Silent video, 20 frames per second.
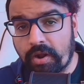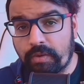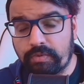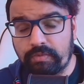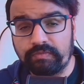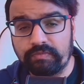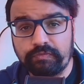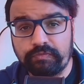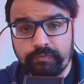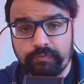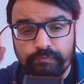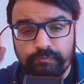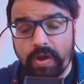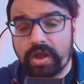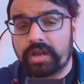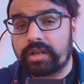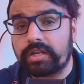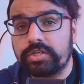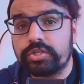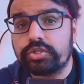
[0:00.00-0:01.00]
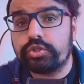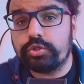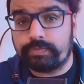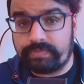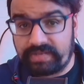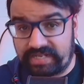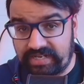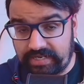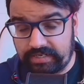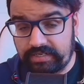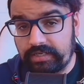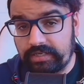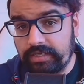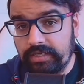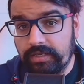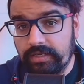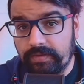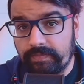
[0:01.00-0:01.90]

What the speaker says: from fucking stupidity.